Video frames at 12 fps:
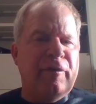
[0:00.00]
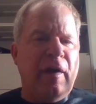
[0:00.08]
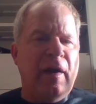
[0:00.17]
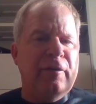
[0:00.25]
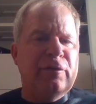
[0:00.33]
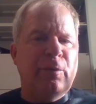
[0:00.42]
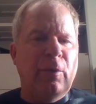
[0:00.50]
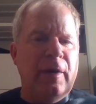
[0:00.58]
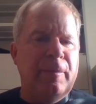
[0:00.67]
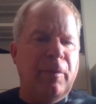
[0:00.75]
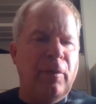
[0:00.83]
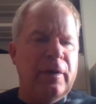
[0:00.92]
out of 5,
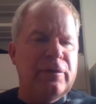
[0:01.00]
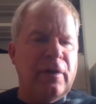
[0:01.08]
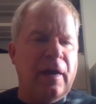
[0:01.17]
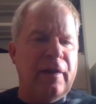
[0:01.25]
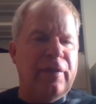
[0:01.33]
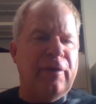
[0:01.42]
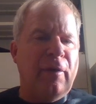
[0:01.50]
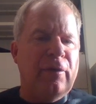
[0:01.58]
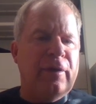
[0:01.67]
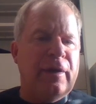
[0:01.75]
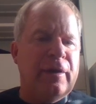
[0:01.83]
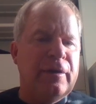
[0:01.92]
20 points out of
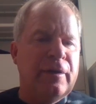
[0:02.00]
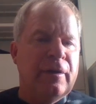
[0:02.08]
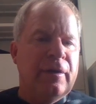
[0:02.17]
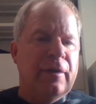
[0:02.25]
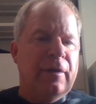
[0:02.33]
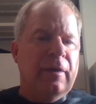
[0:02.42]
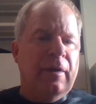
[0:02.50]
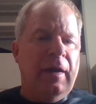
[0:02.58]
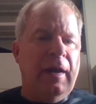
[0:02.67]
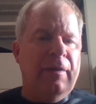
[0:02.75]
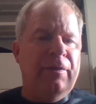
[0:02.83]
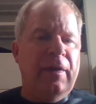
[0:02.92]
30.
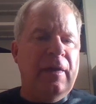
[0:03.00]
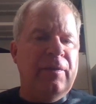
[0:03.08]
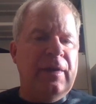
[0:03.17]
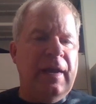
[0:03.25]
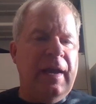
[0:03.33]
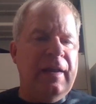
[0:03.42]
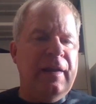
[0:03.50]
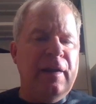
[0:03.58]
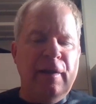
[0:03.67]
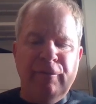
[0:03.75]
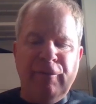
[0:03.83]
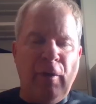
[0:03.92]
And then the
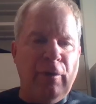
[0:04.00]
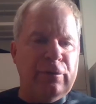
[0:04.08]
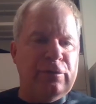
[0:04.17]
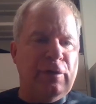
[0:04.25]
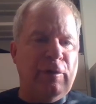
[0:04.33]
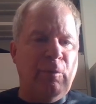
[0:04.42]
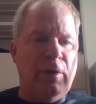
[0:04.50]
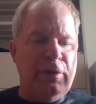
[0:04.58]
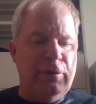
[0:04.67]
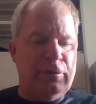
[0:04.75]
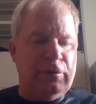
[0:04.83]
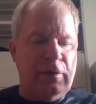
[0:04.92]
edited version of
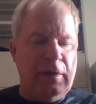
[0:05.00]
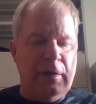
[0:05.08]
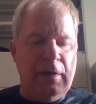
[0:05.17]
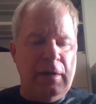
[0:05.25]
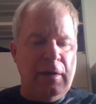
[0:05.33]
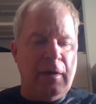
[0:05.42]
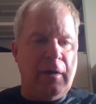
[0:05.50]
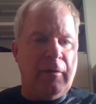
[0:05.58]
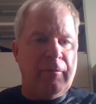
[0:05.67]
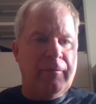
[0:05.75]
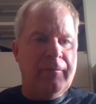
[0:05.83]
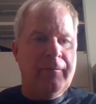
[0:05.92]
what you see
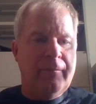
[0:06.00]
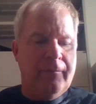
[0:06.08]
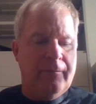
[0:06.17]
here,